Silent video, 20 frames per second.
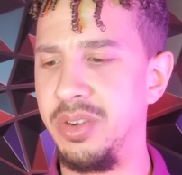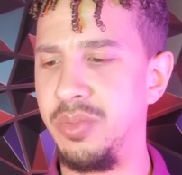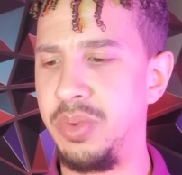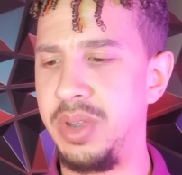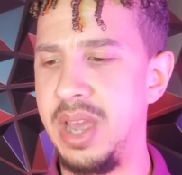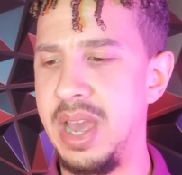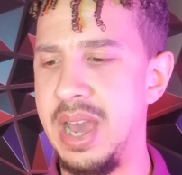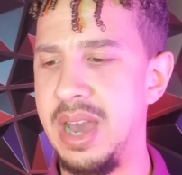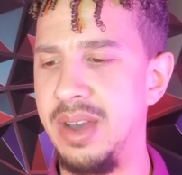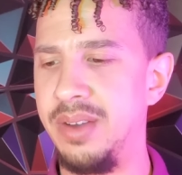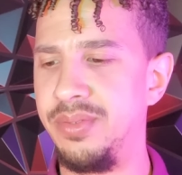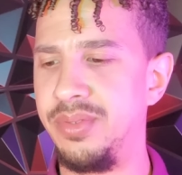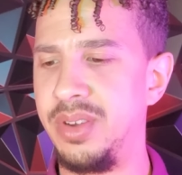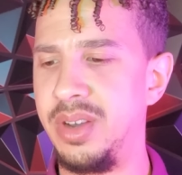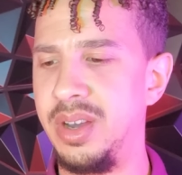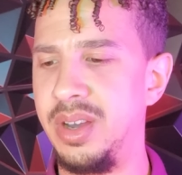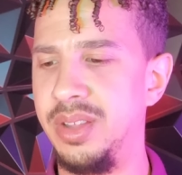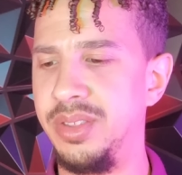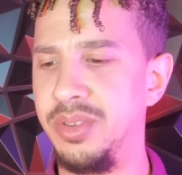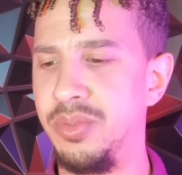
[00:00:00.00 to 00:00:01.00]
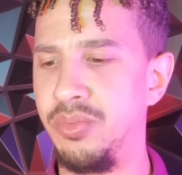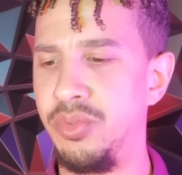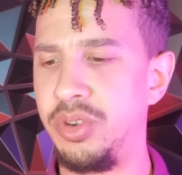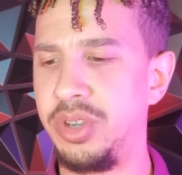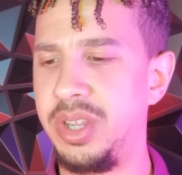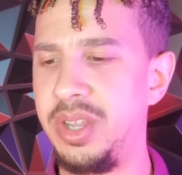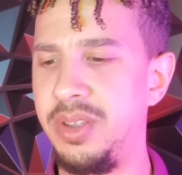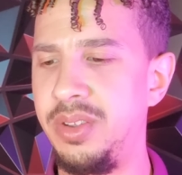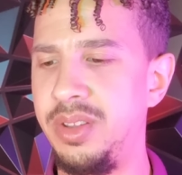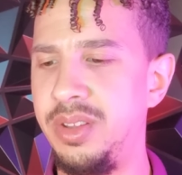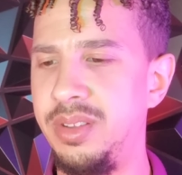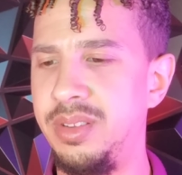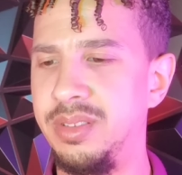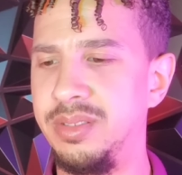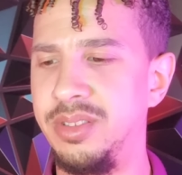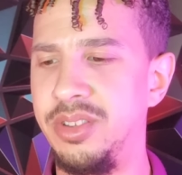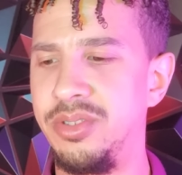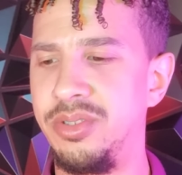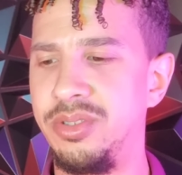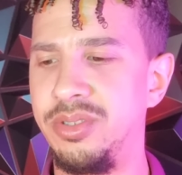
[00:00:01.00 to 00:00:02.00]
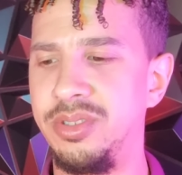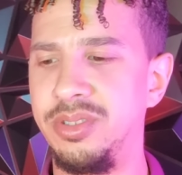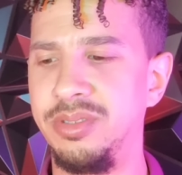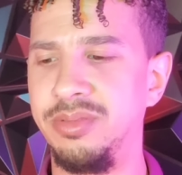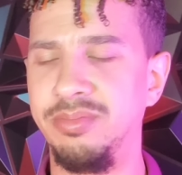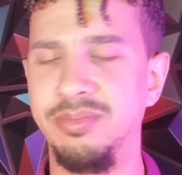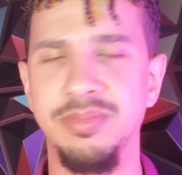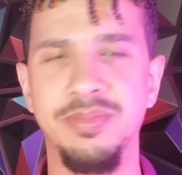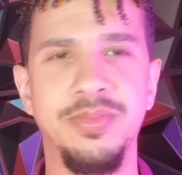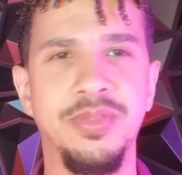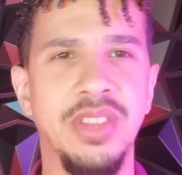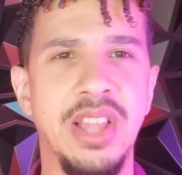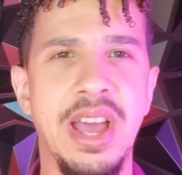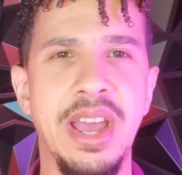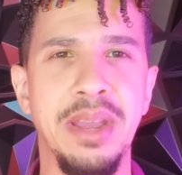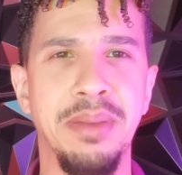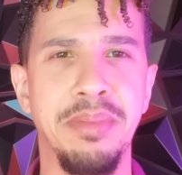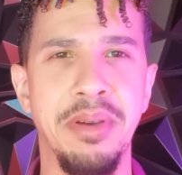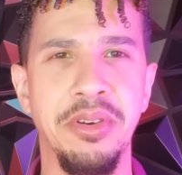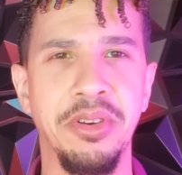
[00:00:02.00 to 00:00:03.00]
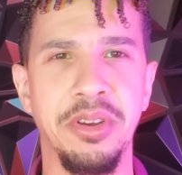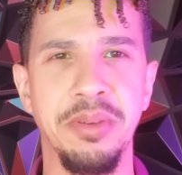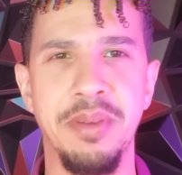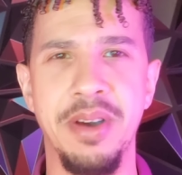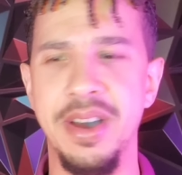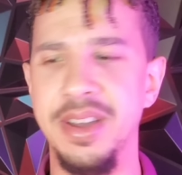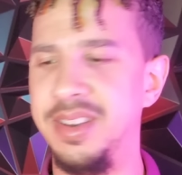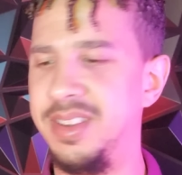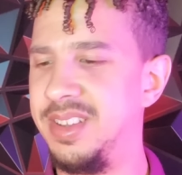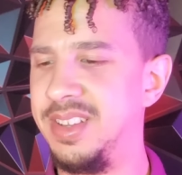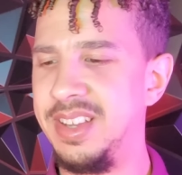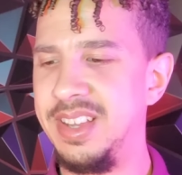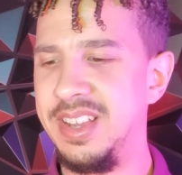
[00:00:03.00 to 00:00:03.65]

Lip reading: we have the rookie little flying Pokemon.